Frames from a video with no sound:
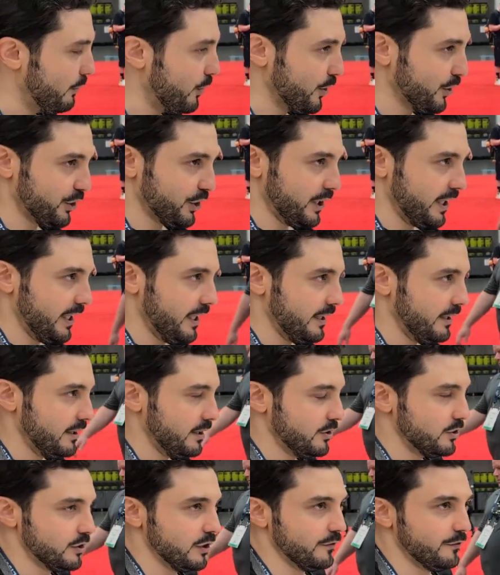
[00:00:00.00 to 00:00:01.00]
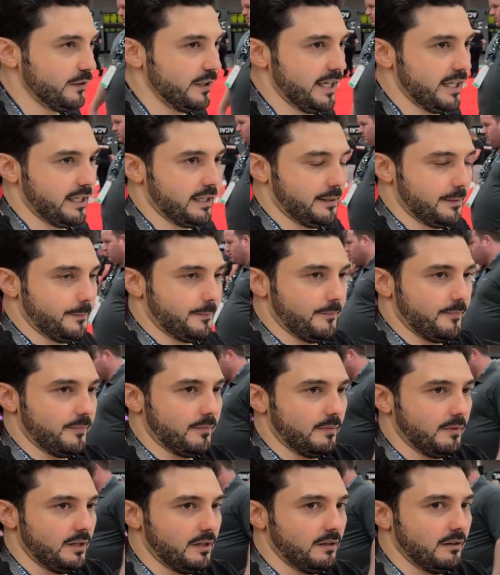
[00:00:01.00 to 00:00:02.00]
portion of it. So it's like
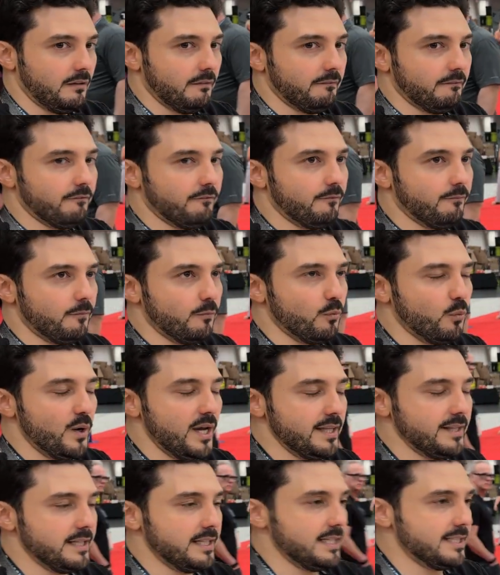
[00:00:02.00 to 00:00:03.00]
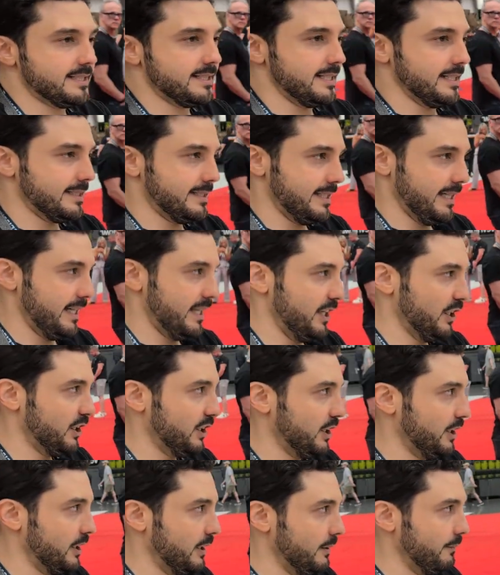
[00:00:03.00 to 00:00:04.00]
We did a 16-inch
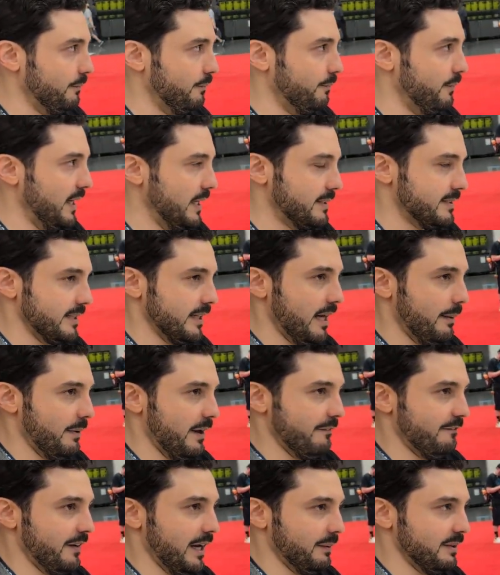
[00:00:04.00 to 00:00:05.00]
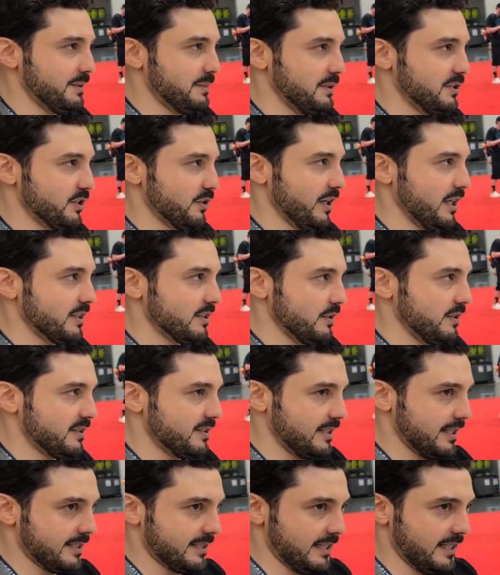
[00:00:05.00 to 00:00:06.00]
pizza by Famous Pizzerias, so
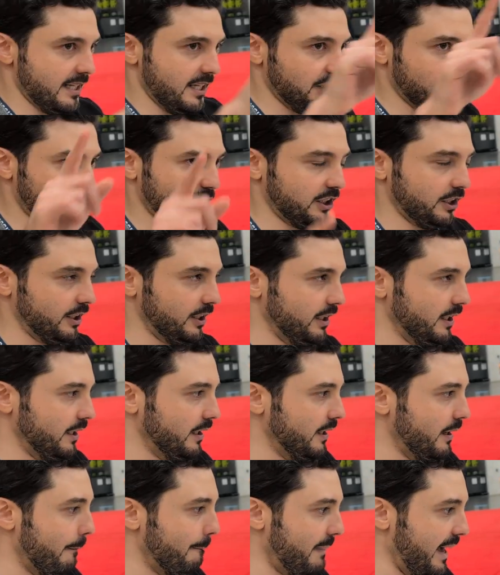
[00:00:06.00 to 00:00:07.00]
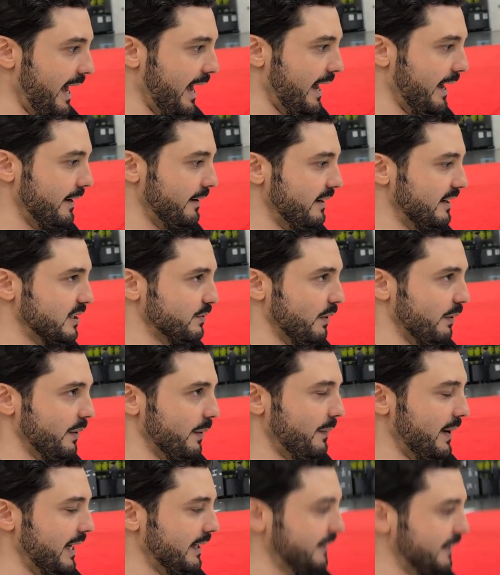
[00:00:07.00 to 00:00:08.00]
16-inch pan is what
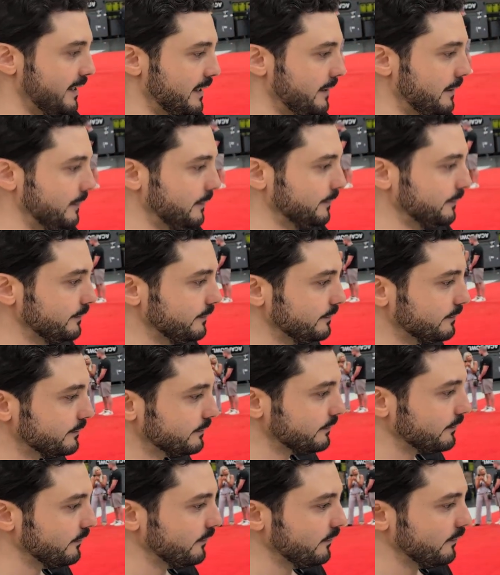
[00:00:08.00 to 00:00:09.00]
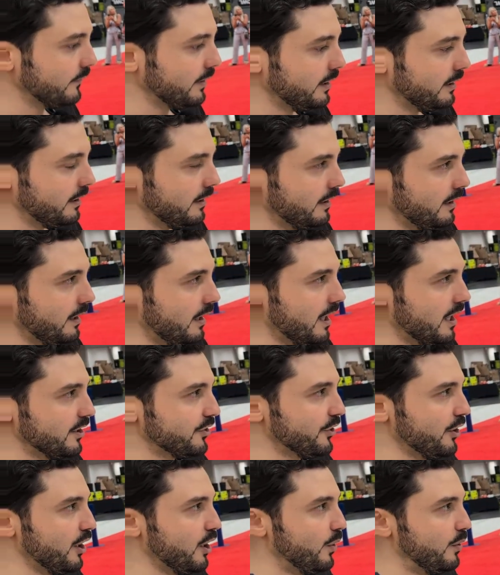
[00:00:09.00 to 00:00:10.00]
we baked in. Our
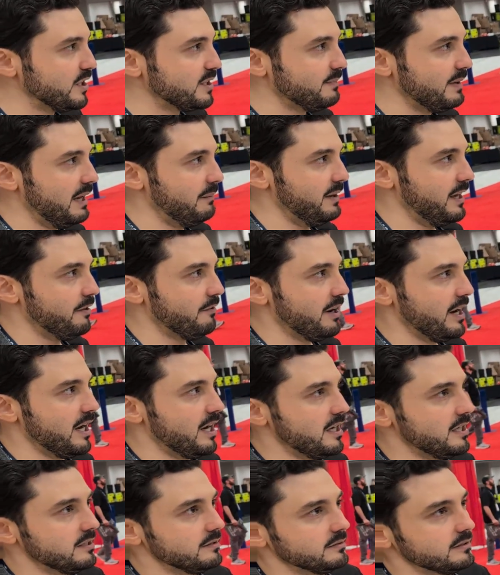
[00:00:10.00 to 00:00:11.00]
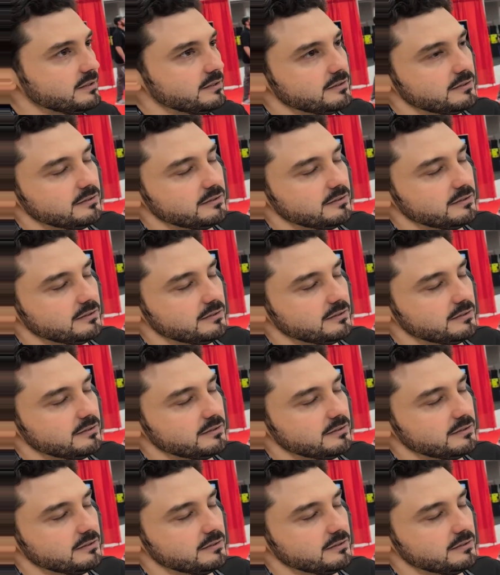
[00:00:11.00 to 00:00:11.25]
bill was maybe around